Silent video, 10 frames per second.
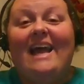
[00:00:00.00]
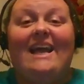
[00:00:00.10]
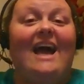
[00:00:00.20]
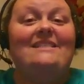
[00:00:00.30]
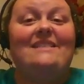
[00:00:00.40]

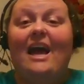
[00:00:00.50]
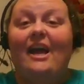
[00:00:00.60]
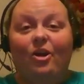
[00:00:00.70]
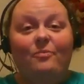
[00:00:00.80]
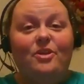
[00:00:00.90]
Guys, I
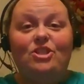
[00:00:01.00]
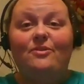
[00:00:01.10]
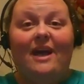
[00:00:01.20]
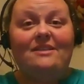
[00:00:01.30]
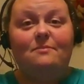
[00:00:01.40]
hope that you
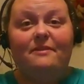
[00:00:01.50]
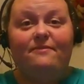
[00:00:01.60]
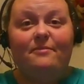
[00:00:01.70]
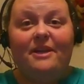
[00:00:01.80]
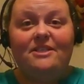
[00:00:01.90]
got some
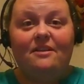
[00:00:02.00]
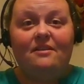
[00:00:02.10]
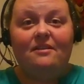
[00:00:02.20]
information.